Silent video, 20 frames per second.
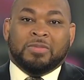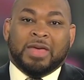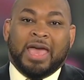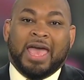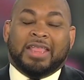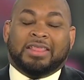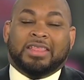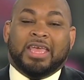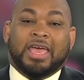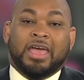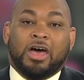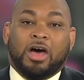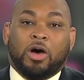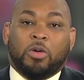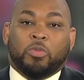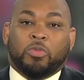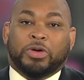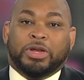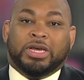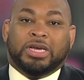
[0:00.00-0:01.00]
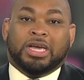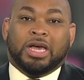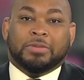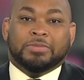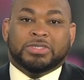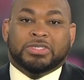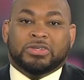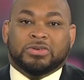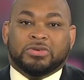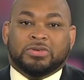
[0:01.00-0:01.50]
at the helm when it
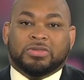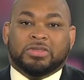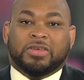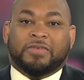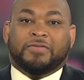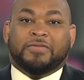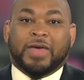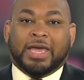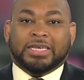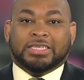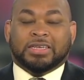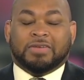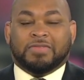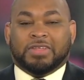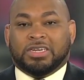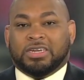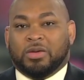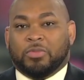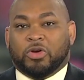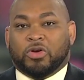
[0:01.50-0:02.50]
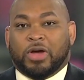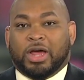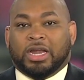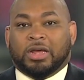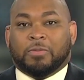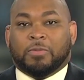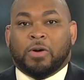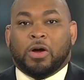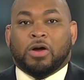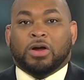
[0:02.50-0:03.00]
comes to the face of the
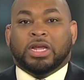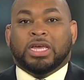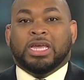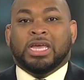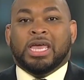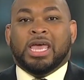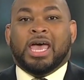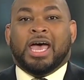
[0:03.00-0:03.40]
Democratic Party.